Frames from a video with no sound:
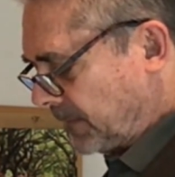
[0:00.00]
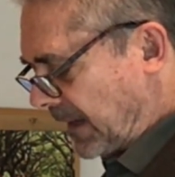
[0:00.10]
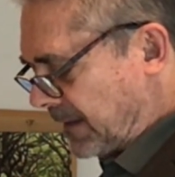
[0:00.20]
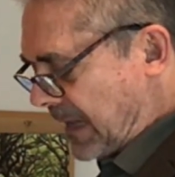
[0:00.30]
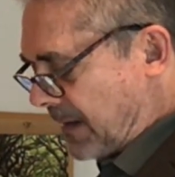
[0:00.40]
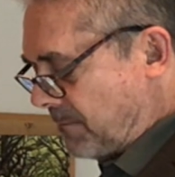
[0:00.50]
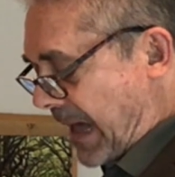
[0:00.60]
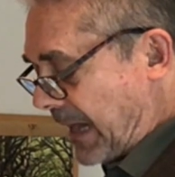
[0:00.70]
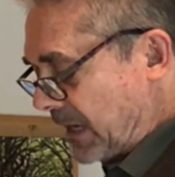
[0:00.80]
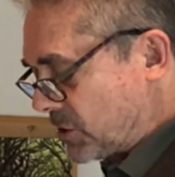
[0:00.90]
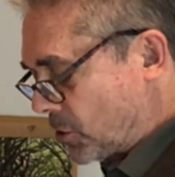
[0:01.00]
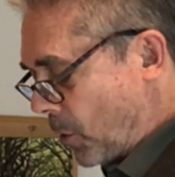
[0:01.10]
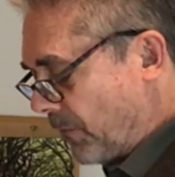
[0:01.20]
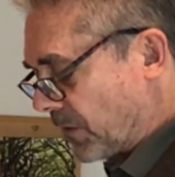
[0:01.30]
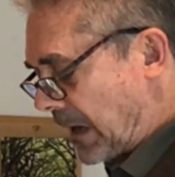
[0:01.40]
He had then managed to
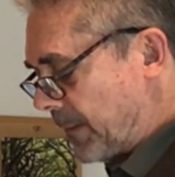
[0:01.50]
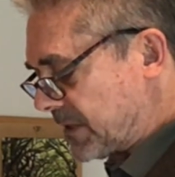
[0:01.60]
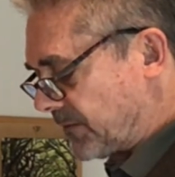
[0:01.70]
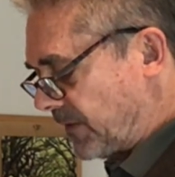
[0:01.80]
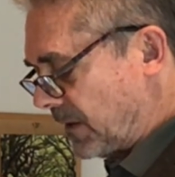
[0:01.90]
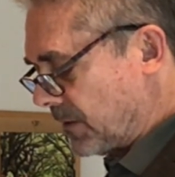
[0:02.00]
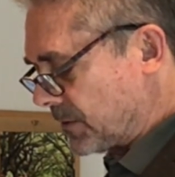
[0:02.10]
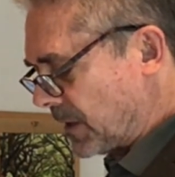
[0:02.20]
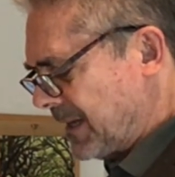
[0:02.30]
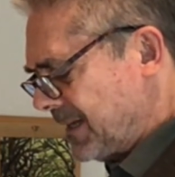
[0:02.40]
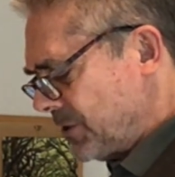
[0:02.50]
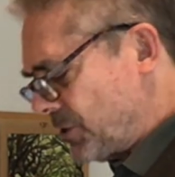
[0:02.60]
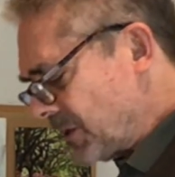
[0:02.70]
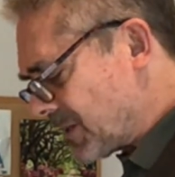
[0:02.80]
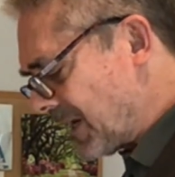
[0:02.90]
overcome his fears
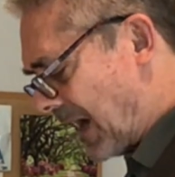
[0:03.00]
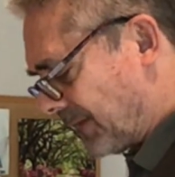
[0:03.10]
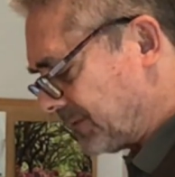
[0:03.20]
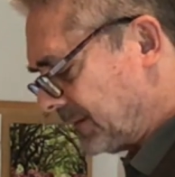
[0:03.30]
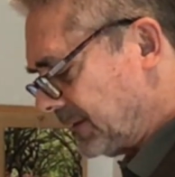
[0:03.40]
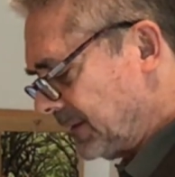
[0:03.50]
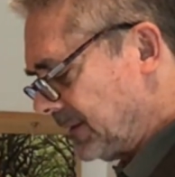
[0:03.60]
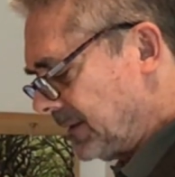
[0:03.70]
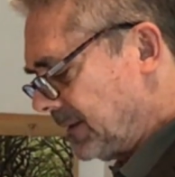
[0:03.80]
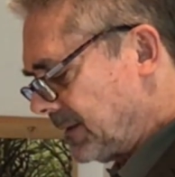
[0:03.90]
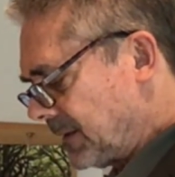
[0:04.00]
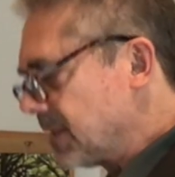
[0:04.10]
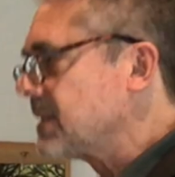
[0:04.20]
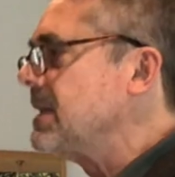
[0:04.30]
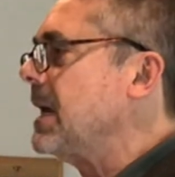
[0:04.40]
just enough to
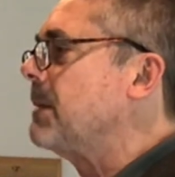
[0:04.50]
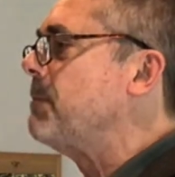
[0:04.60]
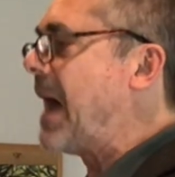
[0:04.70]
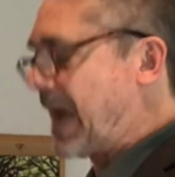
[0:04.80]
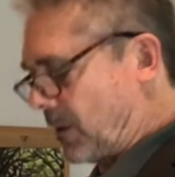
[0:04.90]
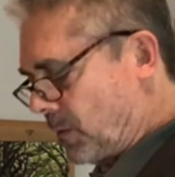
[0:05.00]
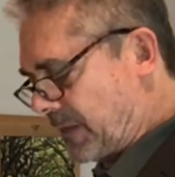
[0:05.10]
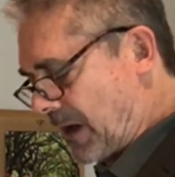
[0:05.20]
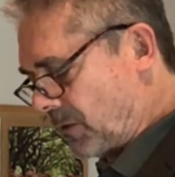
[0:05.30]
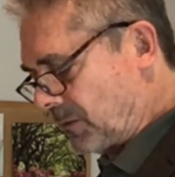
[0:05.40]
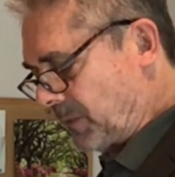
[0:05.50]
sneak back without